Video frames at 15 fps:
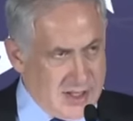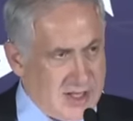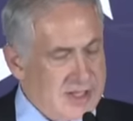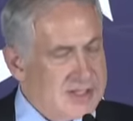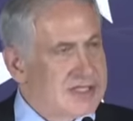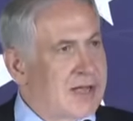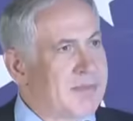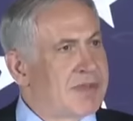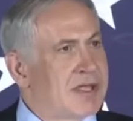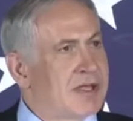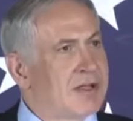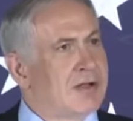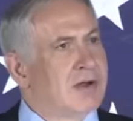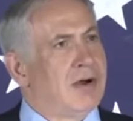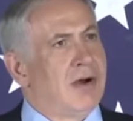is
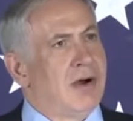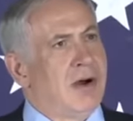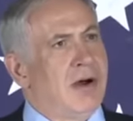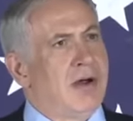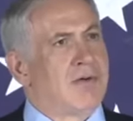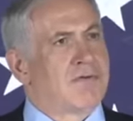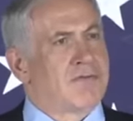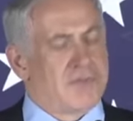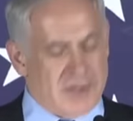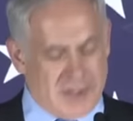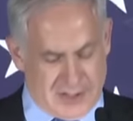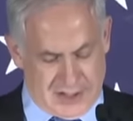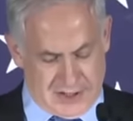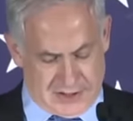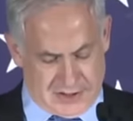something all free
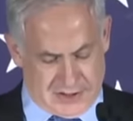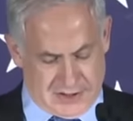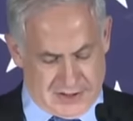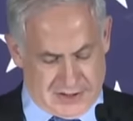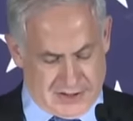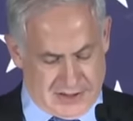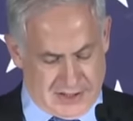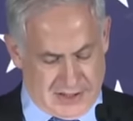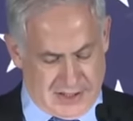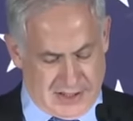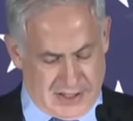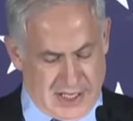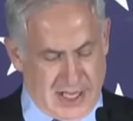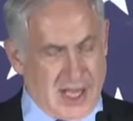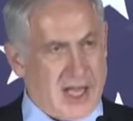nations
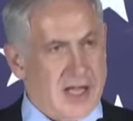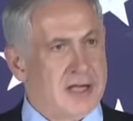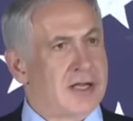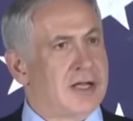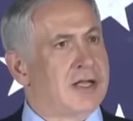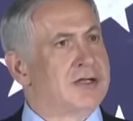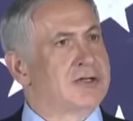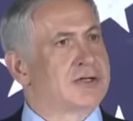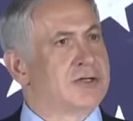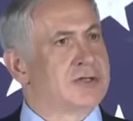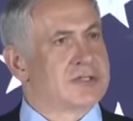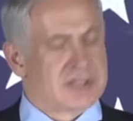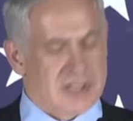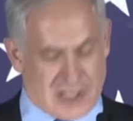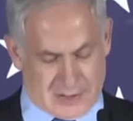can and
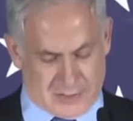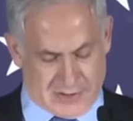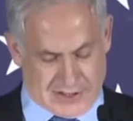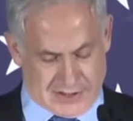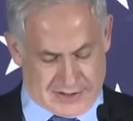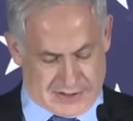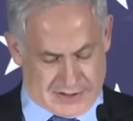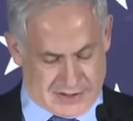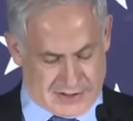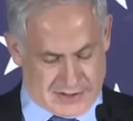should celebrate,